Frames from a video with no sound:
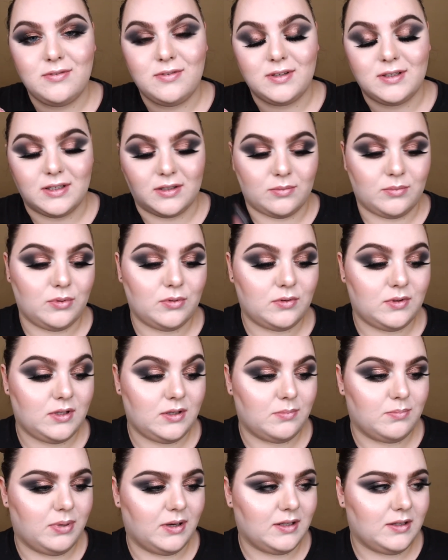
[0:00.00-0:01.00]
Vegan
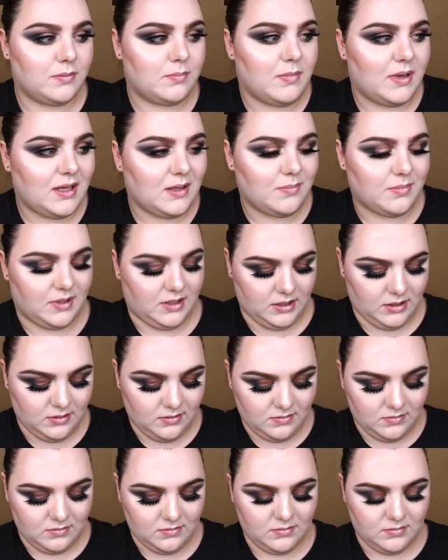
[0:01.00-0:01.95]
Beauty, but maybe